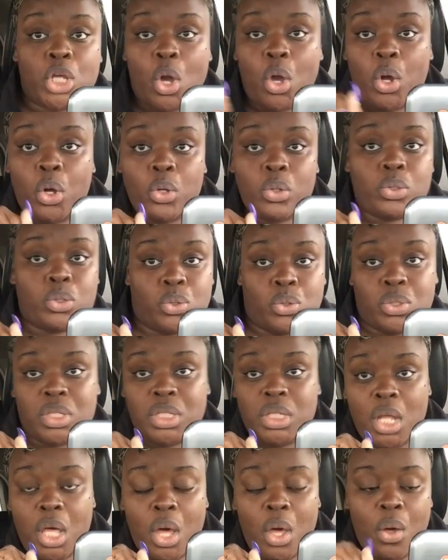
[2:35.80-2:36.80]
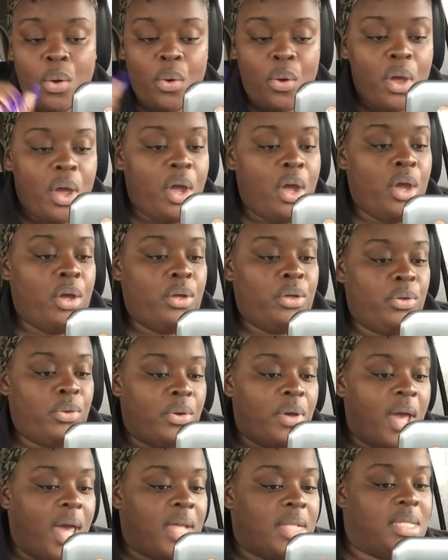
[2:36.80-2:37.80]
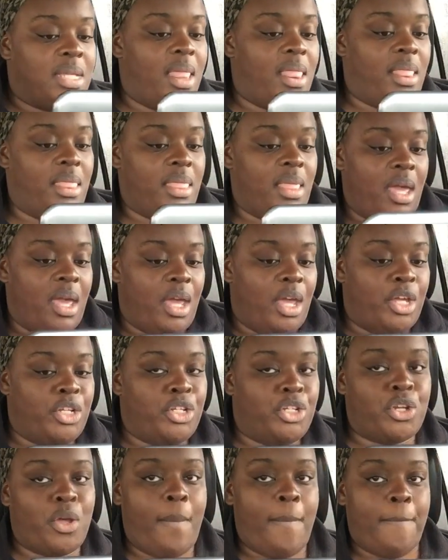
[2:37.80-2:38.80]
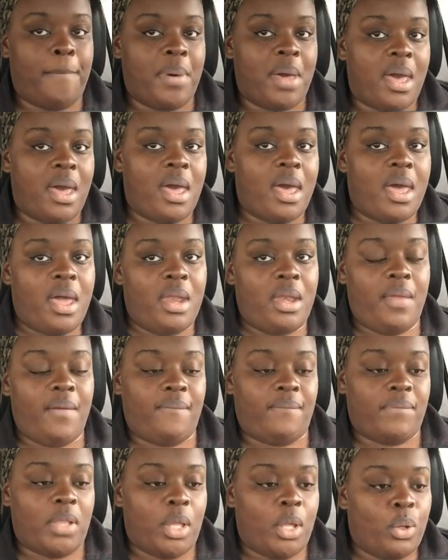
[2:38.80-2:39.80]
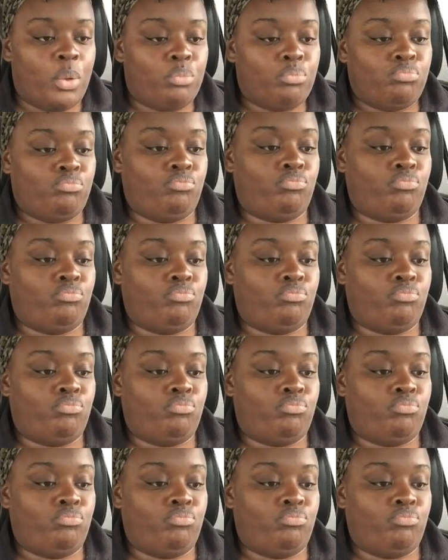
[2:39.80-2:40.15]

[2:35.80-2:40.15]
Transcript: don't go too slow. You got to let your body flow.